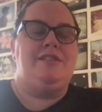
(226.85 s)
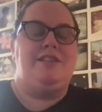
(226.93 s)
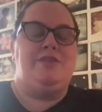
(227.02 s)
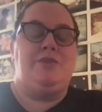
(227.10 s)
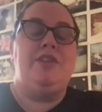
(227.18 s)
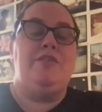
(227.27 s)
say,
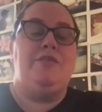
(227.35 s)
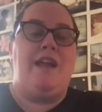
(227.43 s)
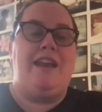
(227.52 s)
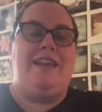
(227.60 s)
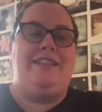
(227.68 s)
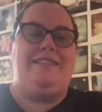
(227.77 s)
join the
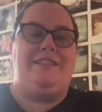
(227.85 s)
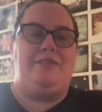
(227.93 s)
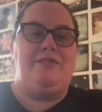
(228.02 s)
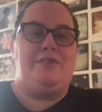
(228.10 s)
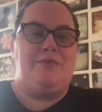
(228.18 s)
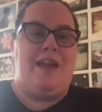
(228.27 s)
Reddit.
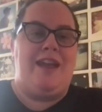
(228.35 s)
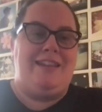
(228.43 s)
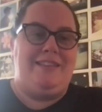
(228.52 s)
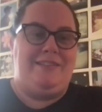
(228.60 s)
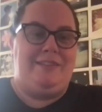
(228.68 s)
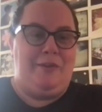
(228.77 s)
There's a
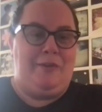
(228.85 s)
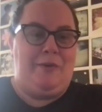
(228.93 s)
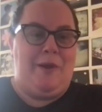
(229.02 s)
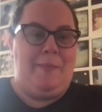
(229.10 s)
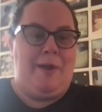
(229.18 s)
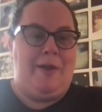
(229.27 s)
Reddit too
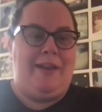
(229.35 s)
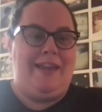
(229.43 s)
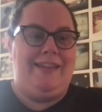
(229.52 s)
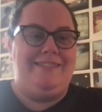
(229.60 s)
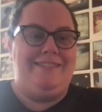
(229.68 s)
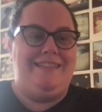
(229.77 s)
about
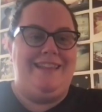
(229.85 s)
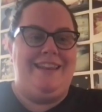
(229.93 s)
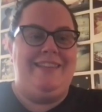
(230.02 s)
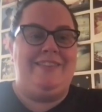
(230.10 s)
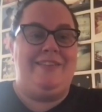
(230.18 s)
it, and okay.